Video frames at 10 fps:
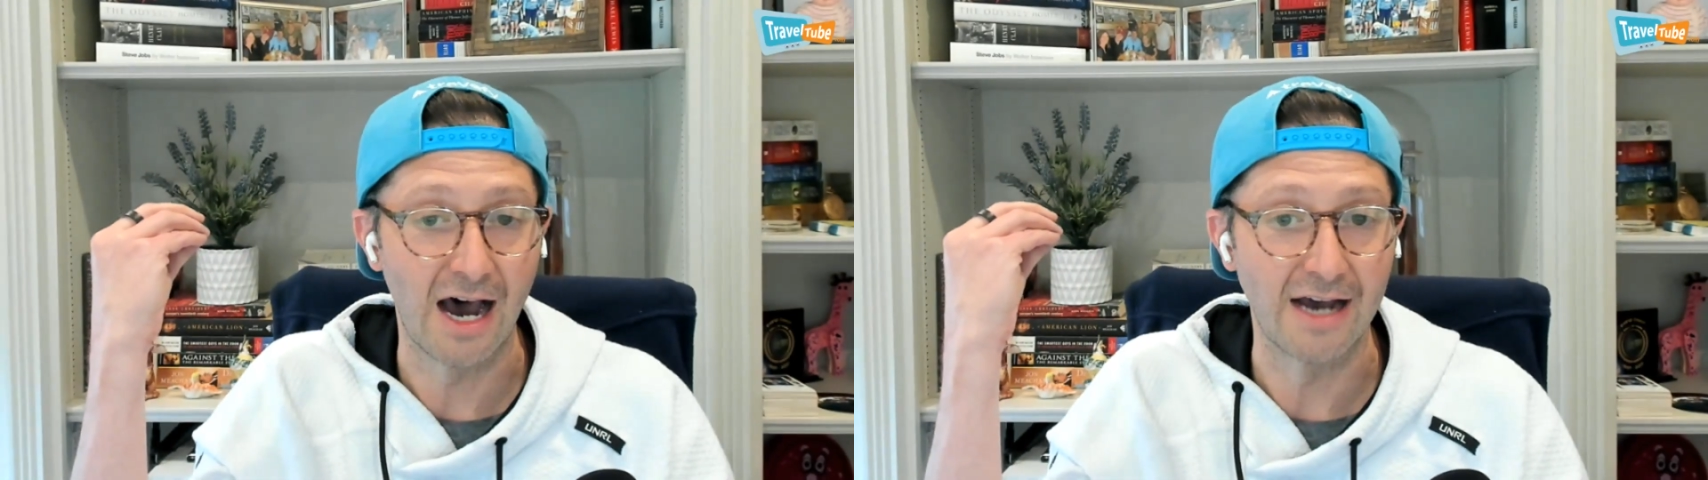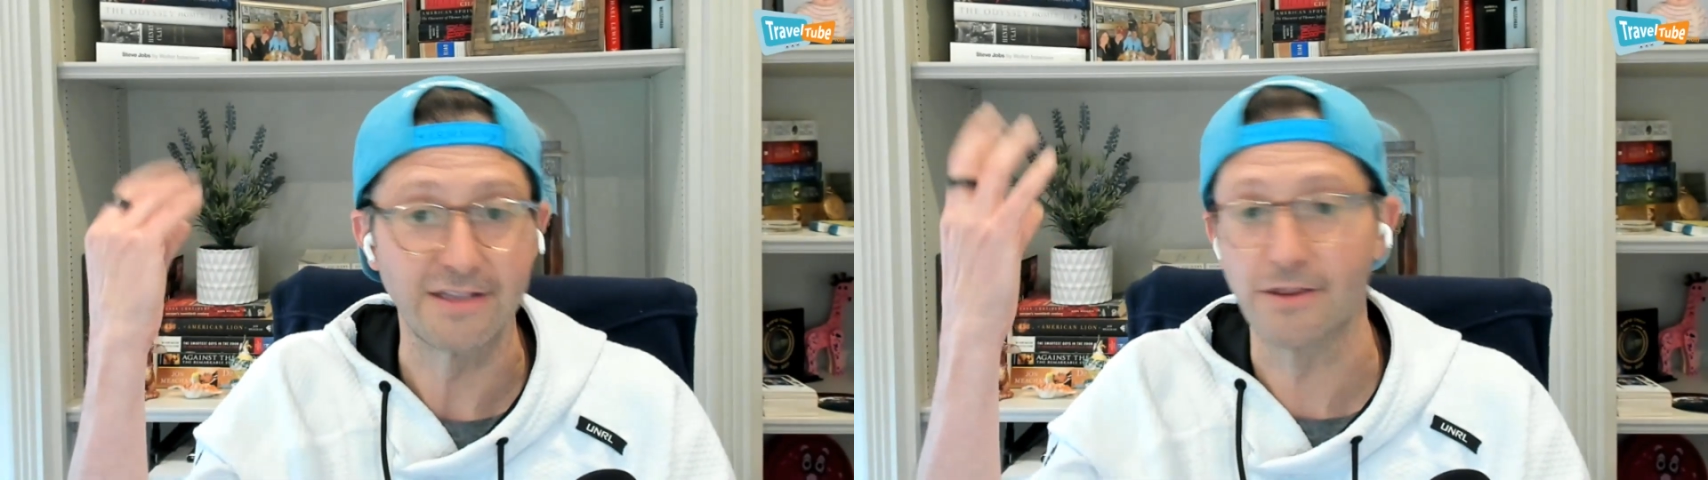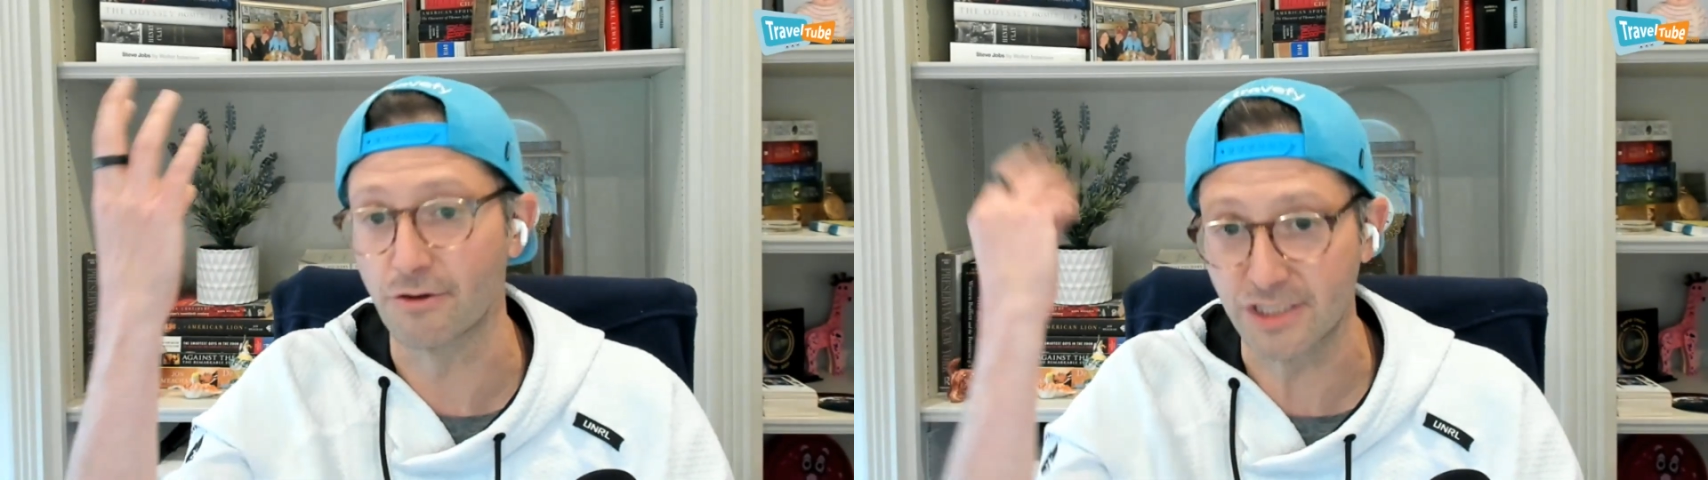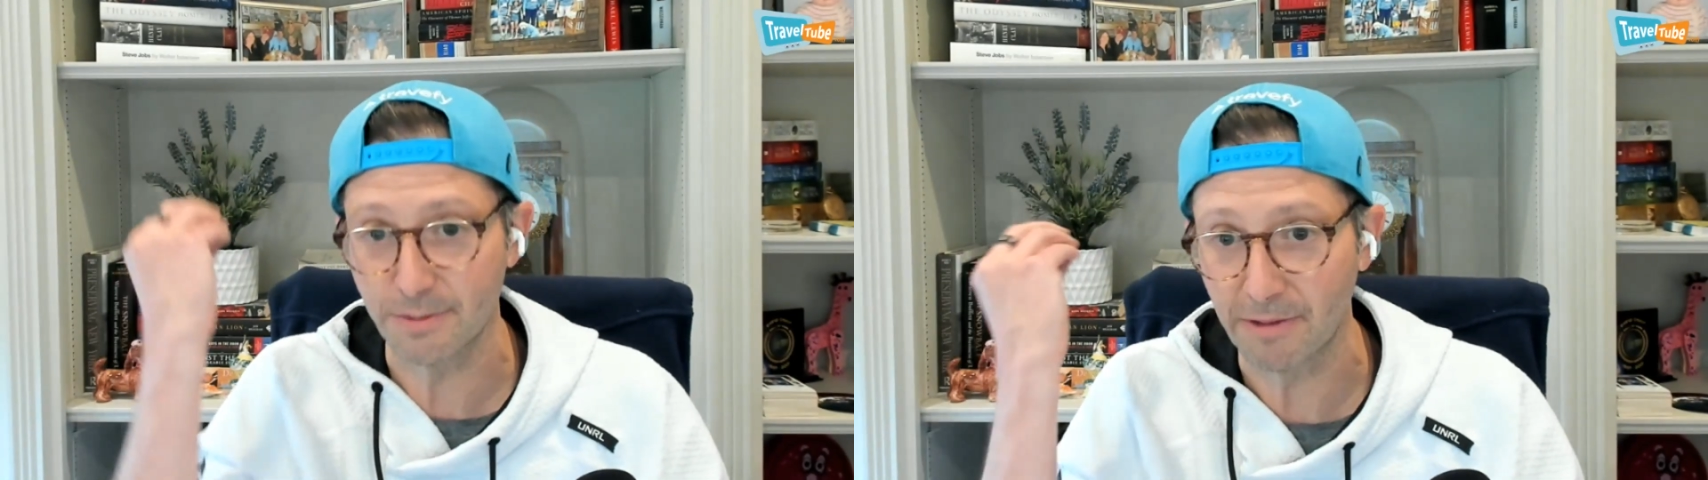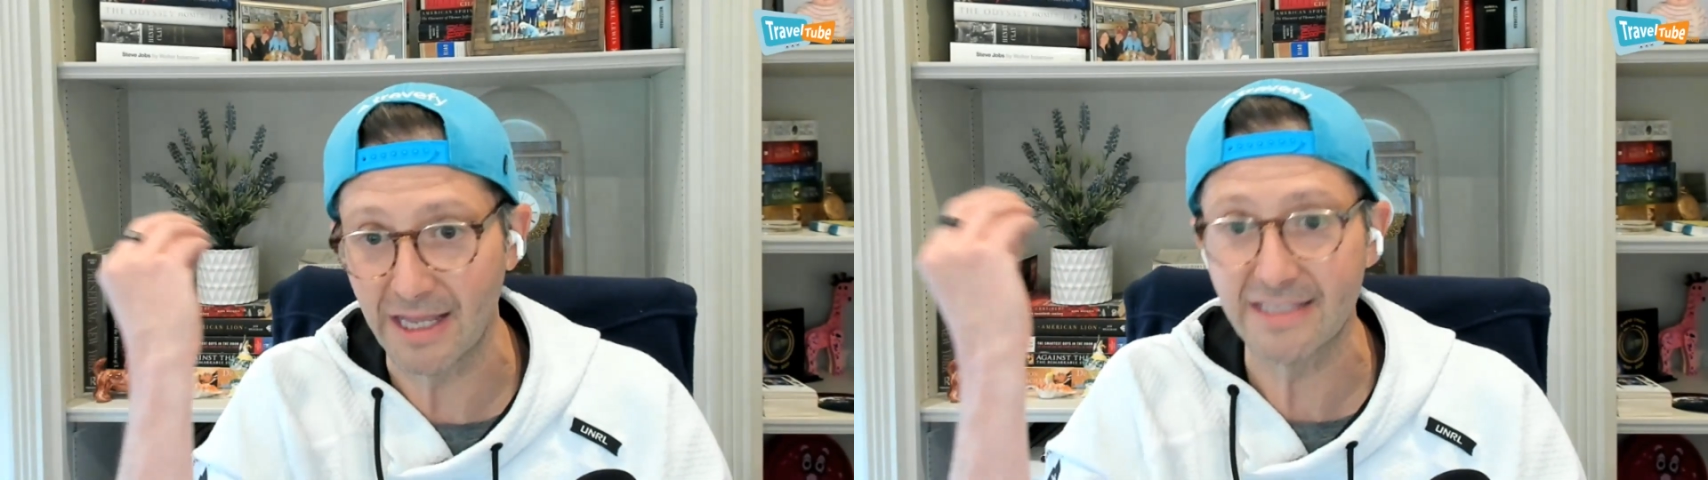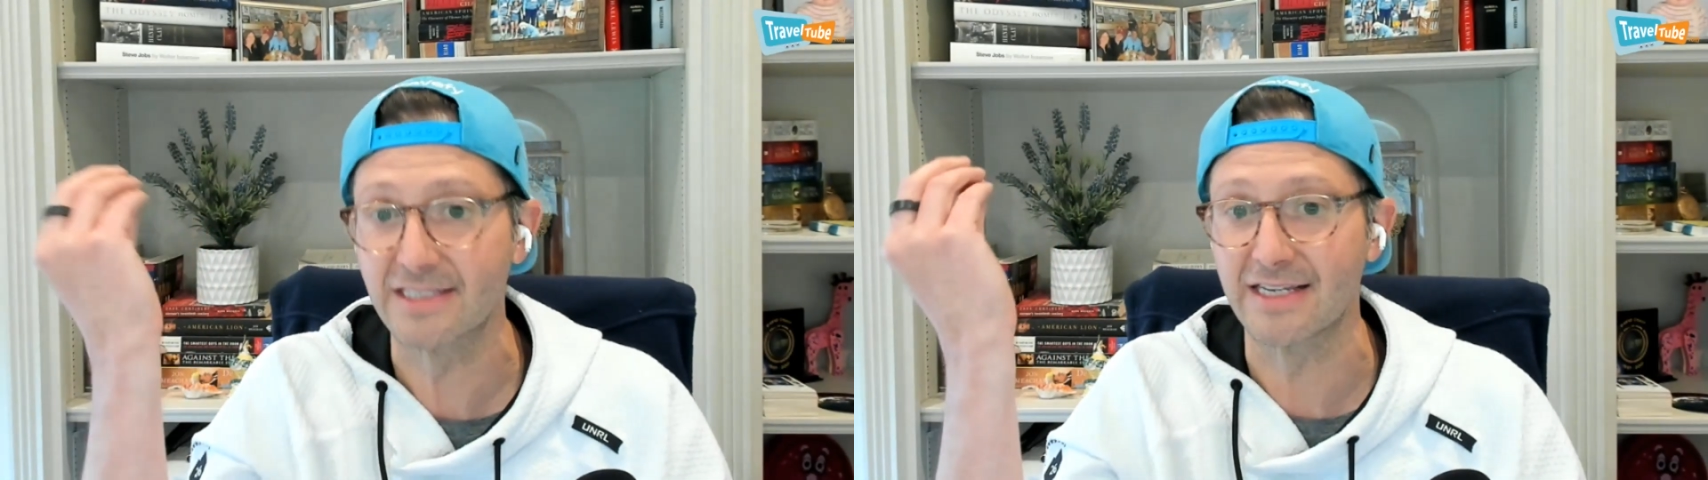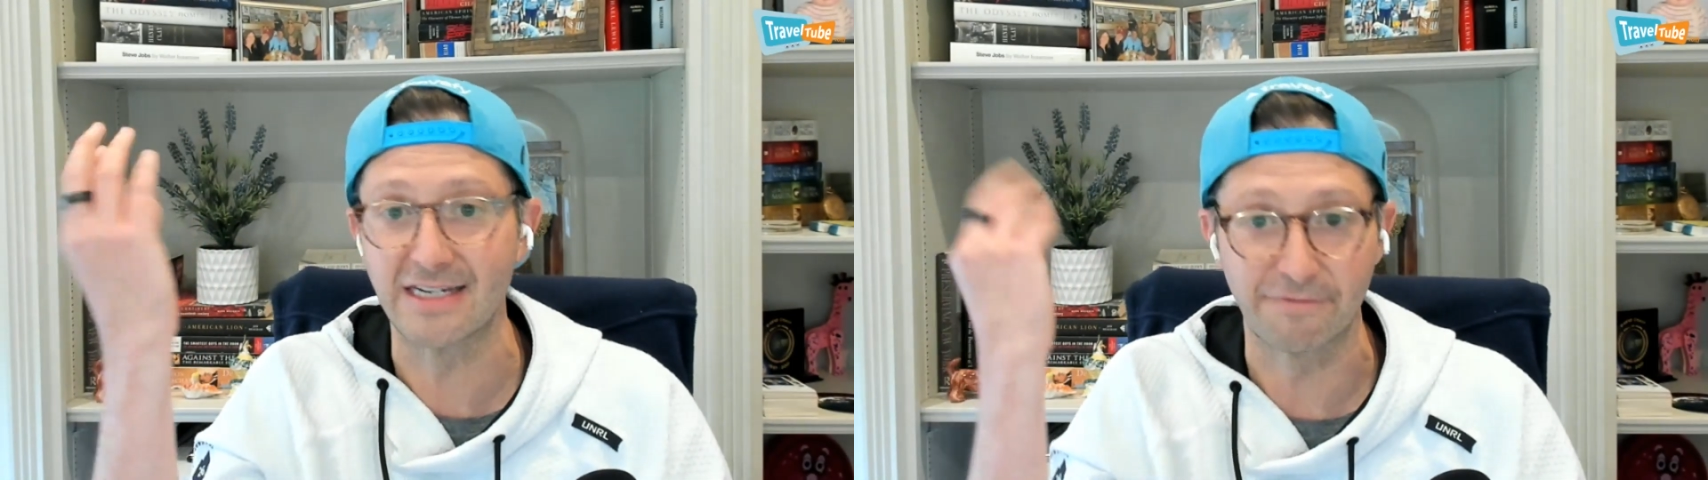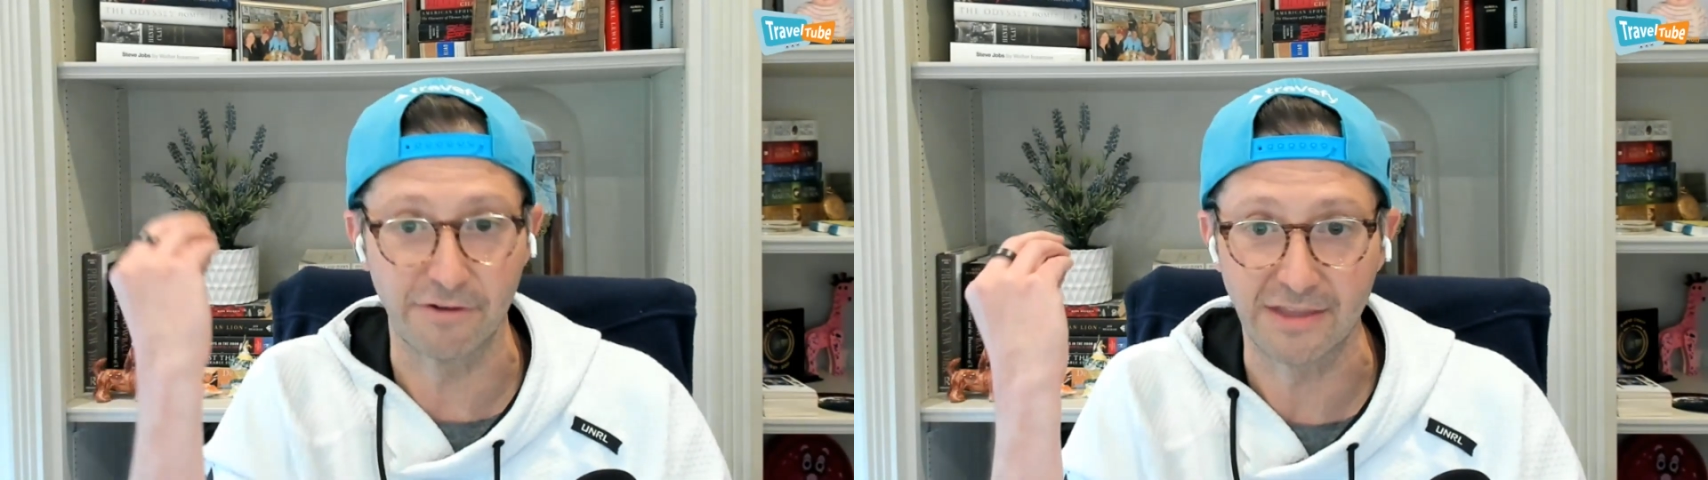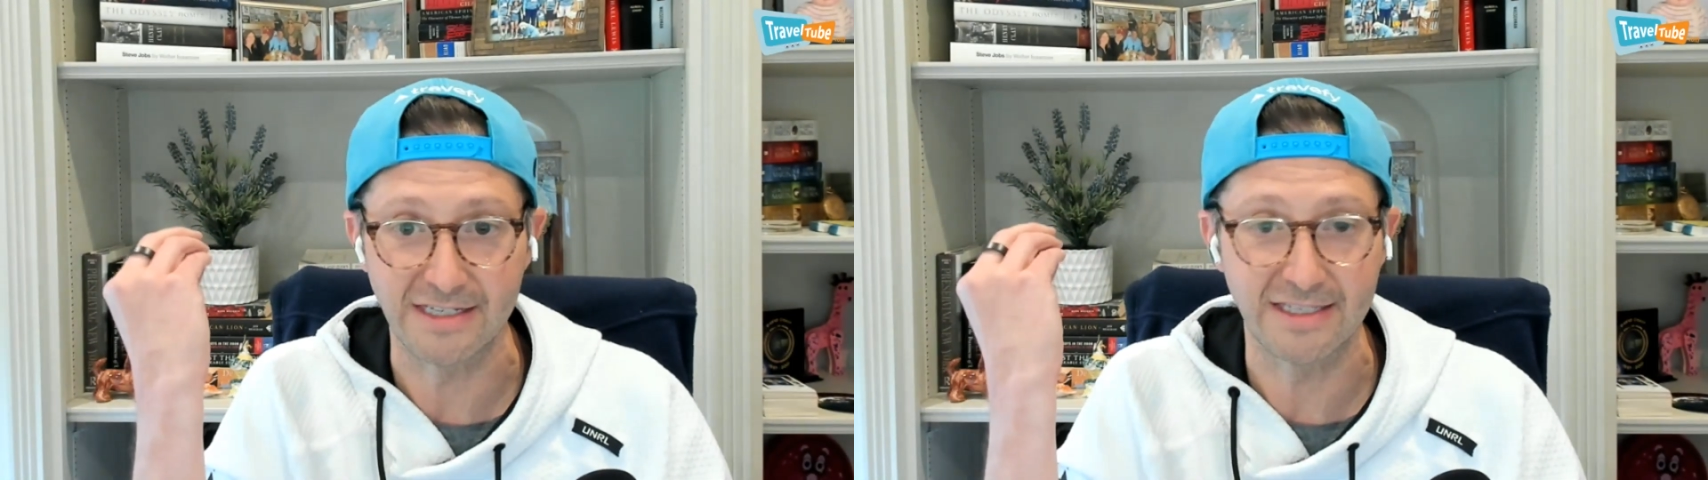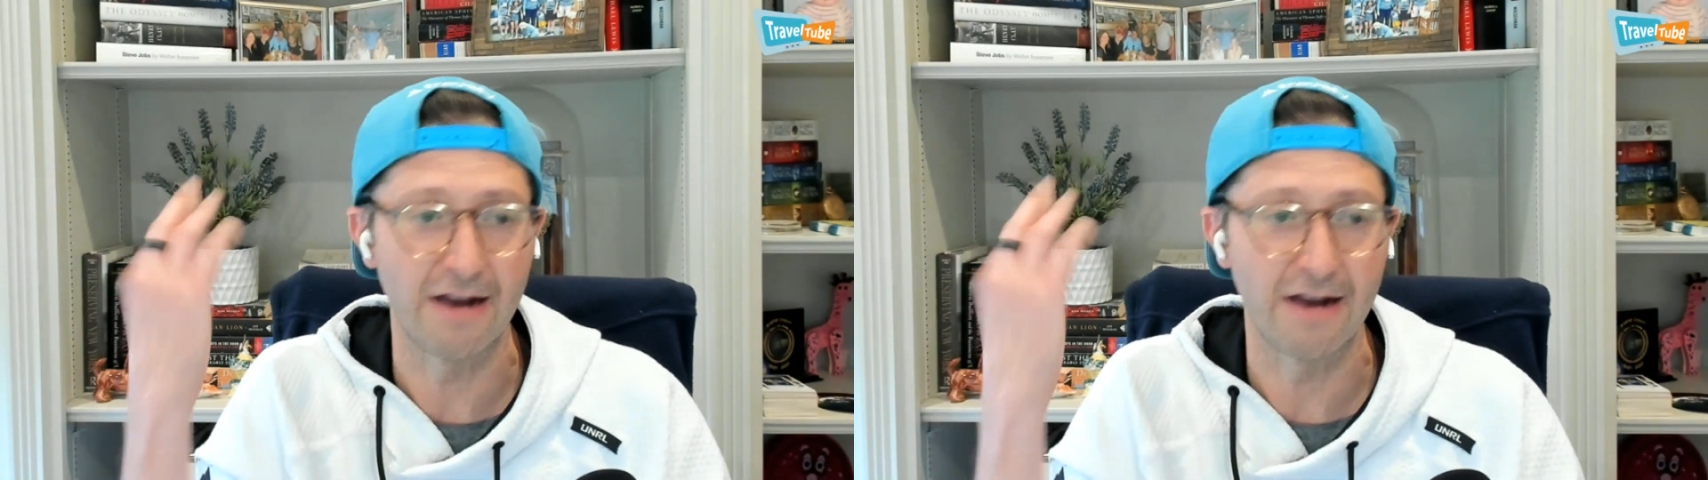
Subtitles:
those splits and different things there.